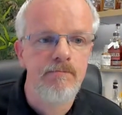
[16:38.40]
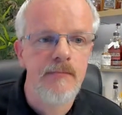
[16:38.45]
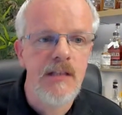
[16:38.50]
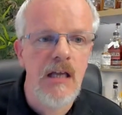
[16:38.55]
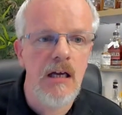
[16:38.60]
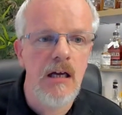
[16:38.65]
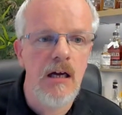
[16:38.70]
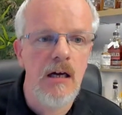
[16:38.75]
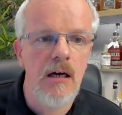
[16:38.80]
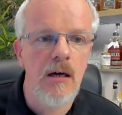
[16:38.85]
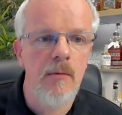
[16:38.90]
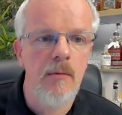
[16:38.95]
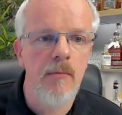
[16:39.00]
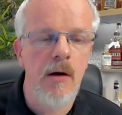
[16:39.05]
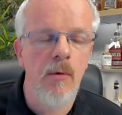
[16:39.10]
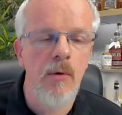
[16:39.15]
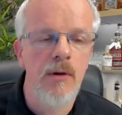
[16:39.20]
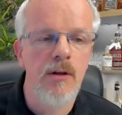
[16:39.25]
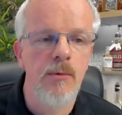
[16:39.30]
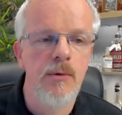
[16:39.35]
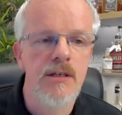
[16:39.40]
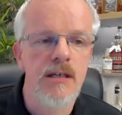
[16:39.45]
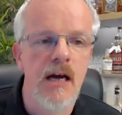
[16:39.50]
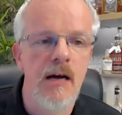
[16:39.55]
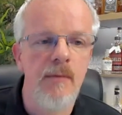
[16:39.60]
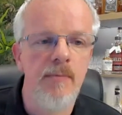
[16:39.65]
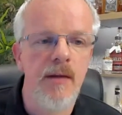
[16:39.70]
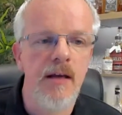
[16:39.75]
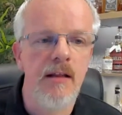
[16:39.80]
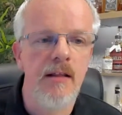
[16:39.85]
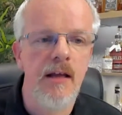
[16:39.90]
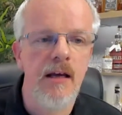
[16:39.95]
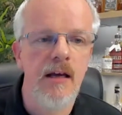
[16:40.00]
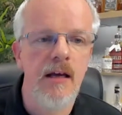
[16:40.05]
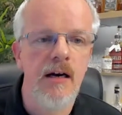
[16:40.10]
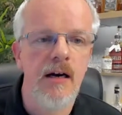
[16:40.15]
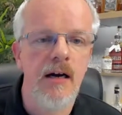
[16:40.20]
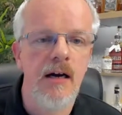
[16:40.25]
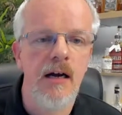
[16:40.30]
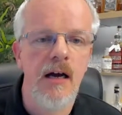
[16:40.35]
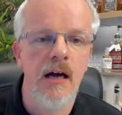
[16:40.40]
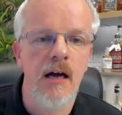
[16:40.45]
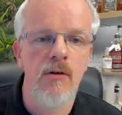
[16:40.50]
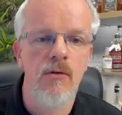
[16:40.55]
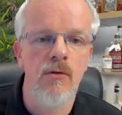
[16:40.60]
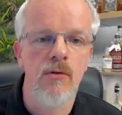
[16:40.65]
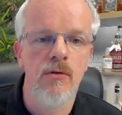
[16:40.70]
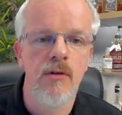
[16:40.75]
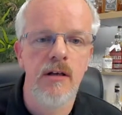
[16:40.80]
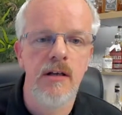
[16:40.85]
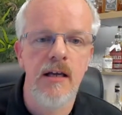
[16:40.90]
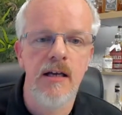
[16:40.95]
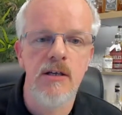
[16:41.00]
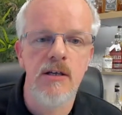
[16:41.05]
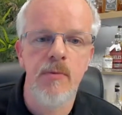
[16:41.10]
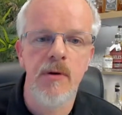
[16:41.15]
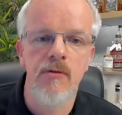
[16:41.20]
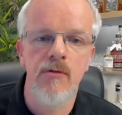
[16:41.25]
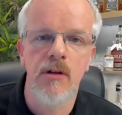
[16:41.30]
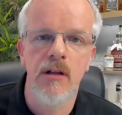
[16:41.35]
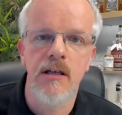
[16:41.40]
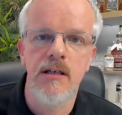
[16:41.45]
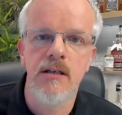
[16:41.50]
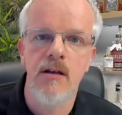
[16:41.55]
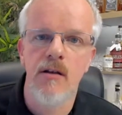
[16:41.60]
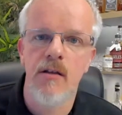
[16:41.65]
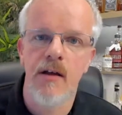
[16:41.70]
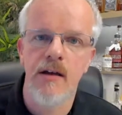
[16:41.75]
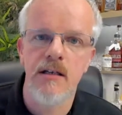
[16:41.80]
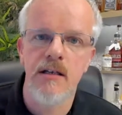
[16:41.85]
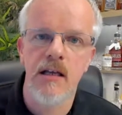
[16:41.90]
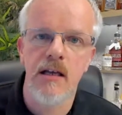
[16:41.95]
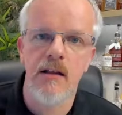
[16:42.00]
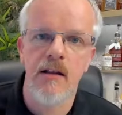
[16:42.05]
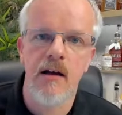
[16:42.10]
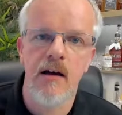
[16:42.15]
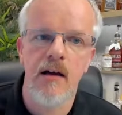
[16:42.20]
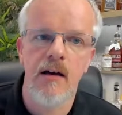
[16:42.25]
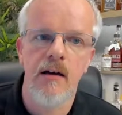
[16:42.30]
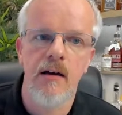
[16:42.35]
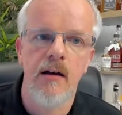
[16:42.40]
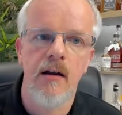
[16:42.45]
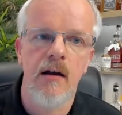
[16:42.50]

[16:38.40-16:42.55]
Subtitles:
I wonder what's happening there. I know the date's been released and things like that.